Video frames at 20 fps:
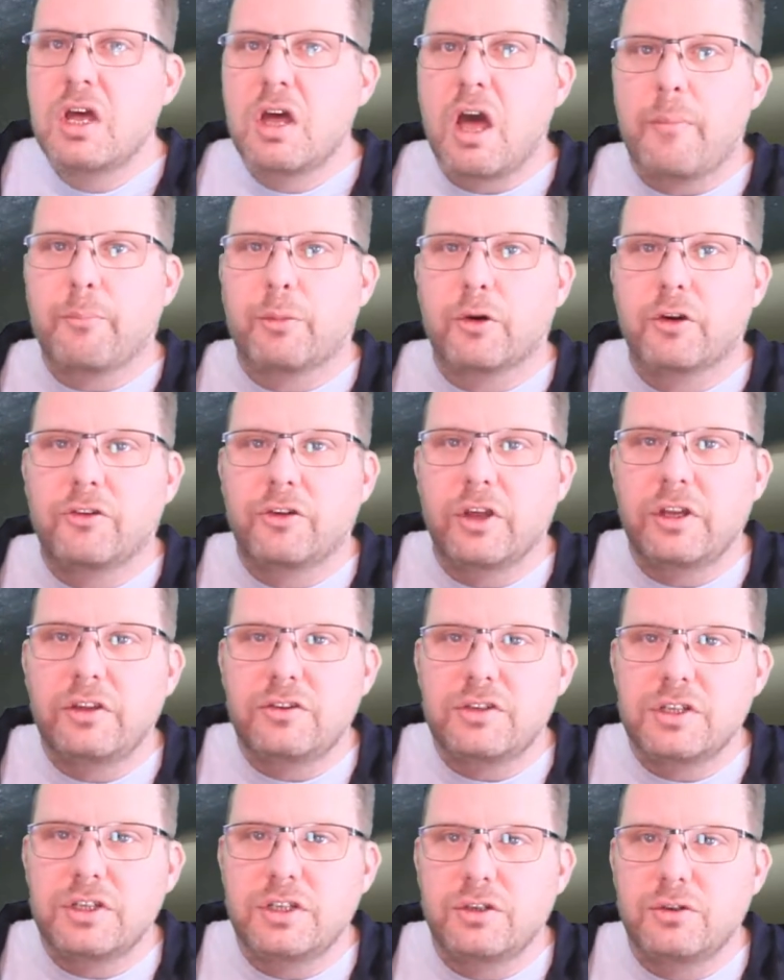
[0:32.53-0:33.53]
I
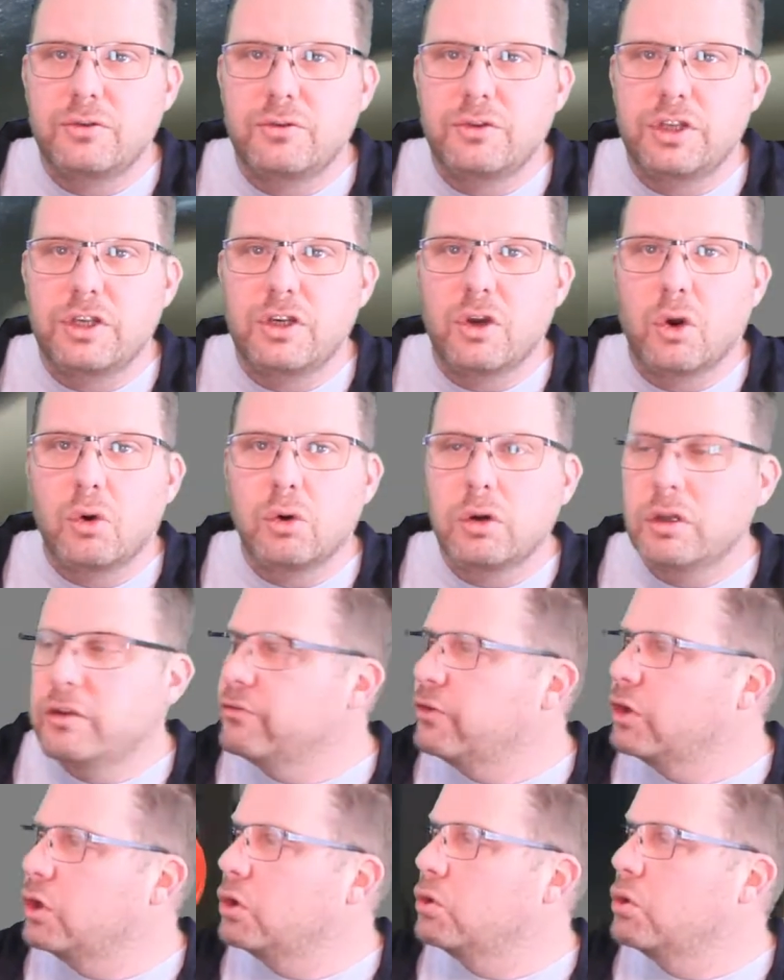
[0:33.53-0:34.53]
present to you the
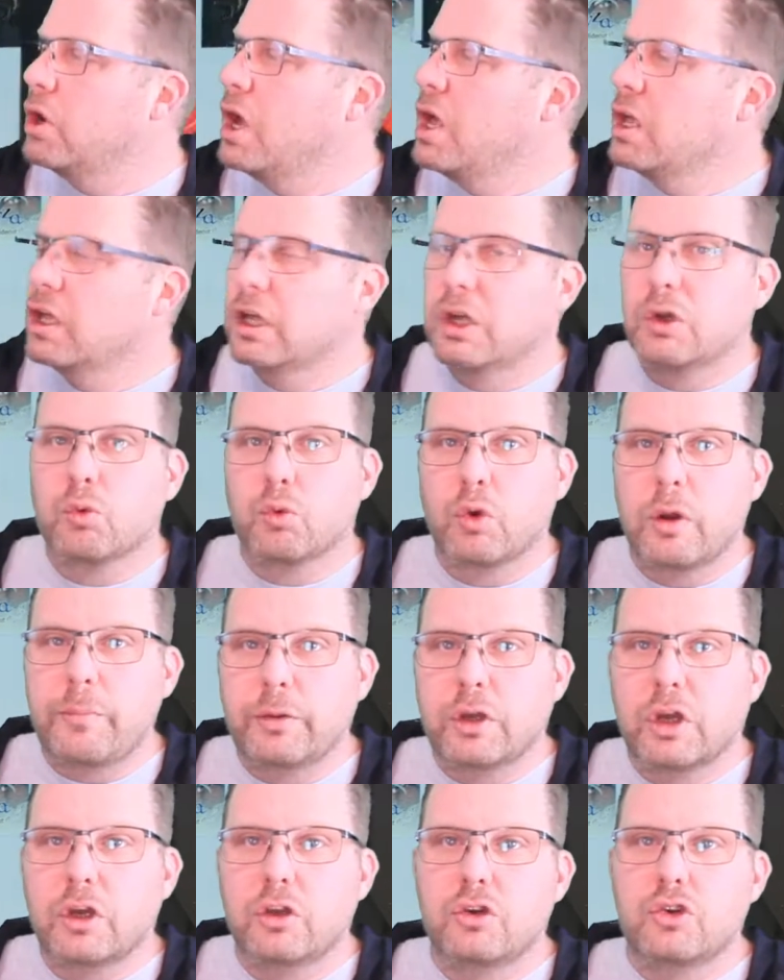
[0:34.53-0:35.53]
Oivo
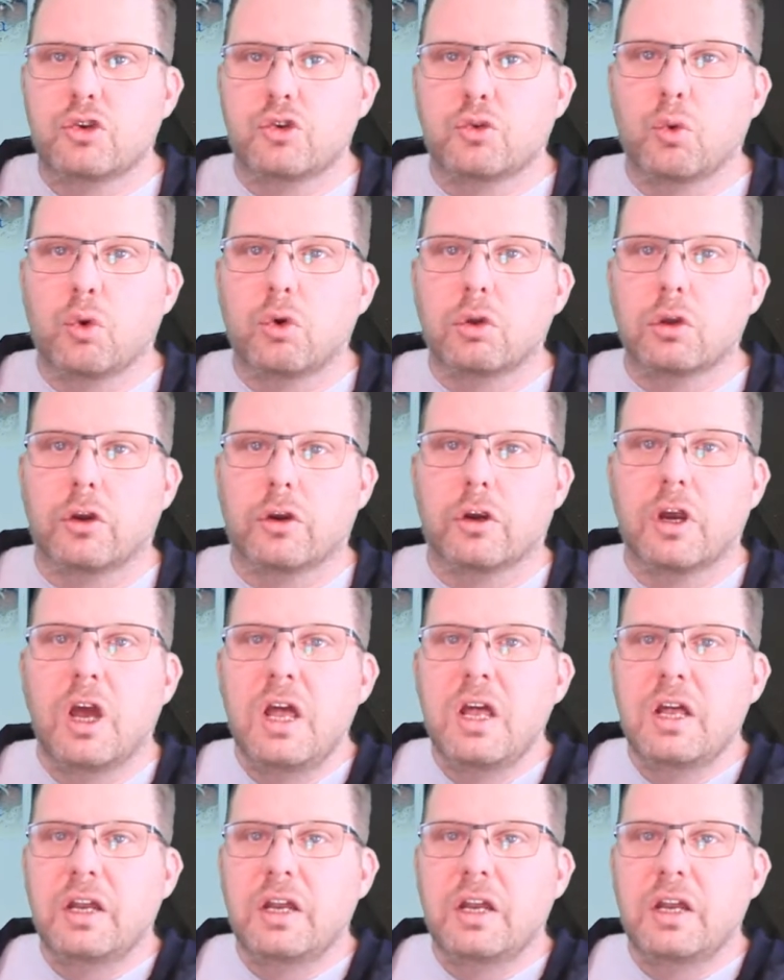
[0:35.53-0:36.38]
Grip Controller.